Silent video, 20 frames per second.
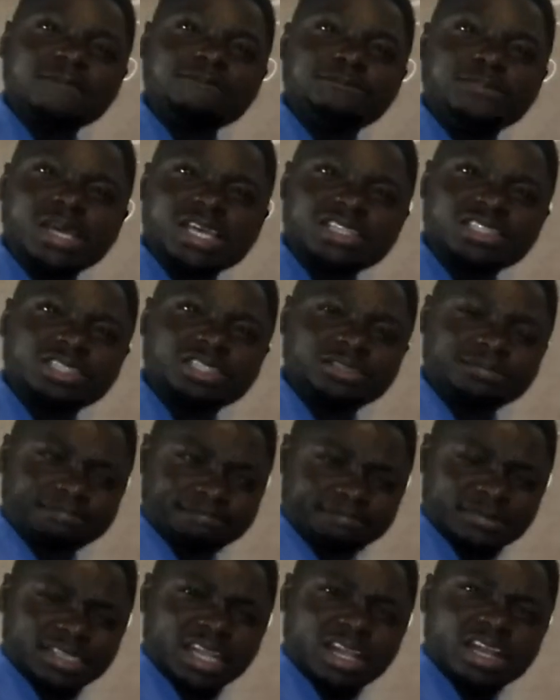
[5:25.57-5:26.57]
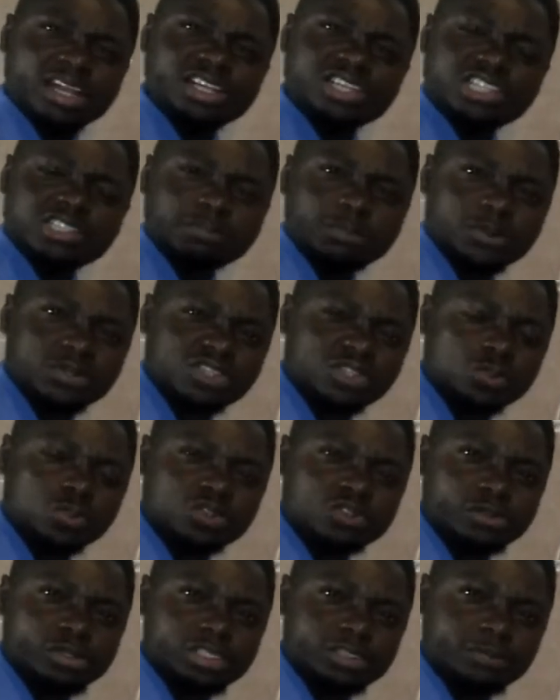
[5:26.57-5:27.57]
best response to
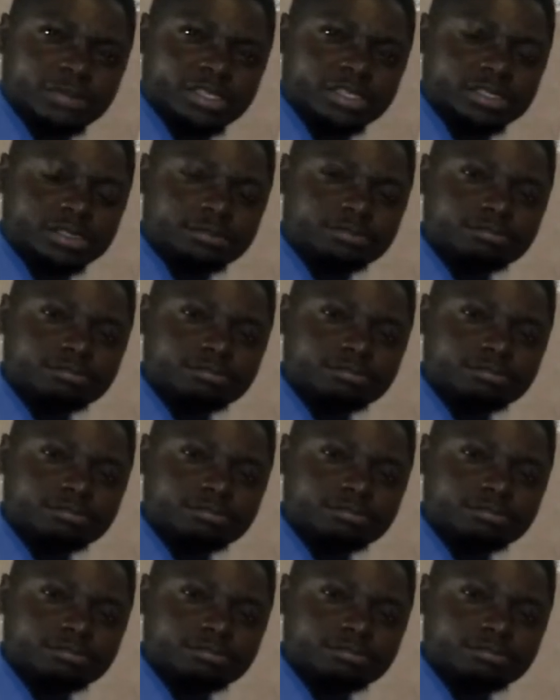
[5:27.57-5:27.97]
treatment.